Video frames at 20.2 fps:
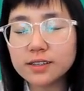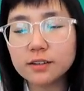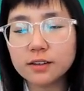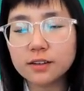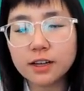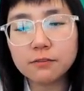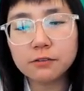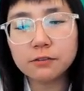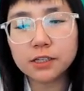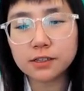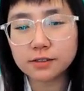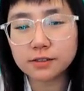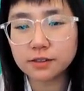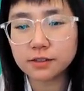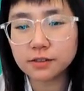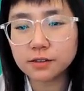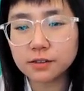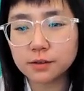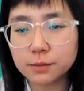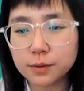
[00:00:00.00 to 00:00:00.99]
the leavening
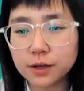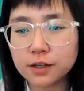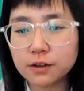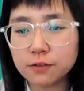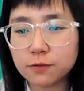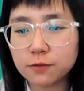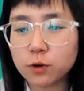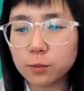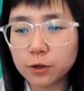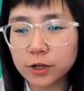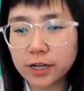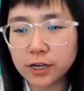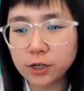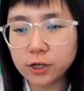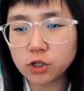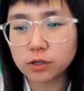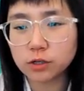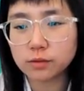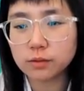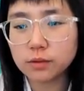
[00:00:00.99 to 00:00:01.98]
system in the
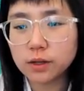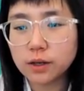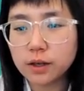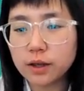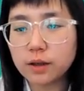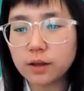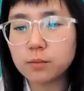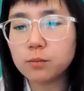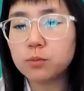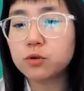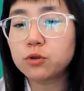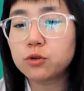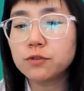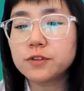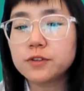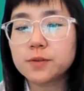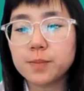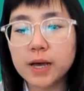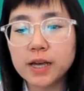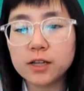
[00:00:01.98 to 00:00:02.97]
formulation
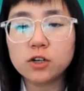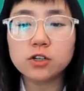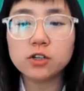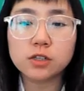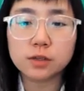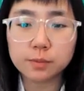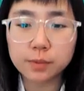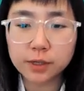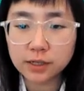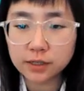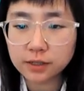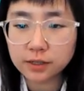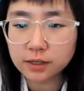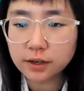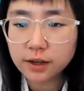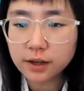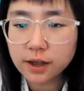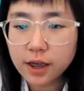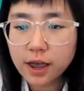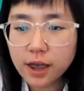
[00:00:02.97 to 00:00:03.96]
improves batter stability